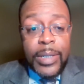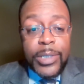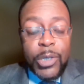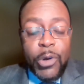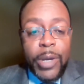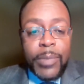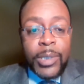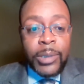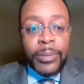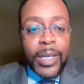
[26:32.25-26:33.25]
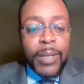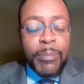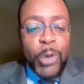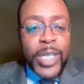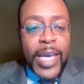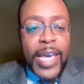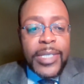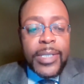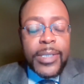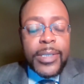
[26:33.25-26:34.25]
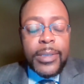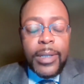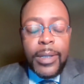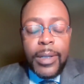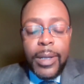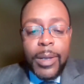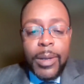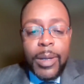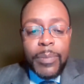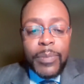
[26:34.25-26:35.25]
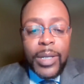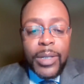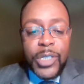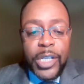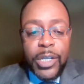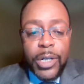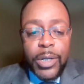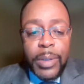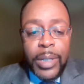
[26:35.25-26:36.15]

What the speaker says: So in most cases, a senior